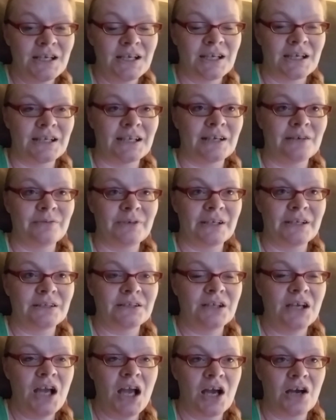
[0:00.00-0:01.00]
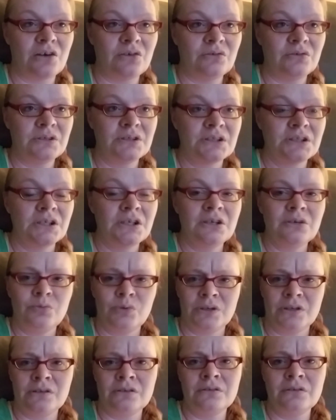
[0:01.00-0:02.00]
And I went, oh,
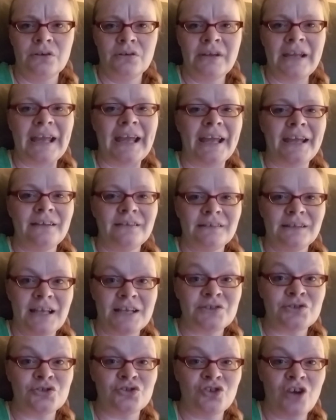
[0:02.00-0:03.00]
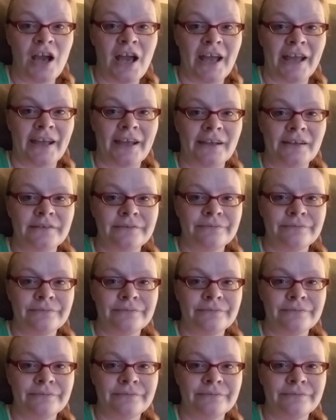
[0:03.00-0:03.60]
well, okay, let's try it.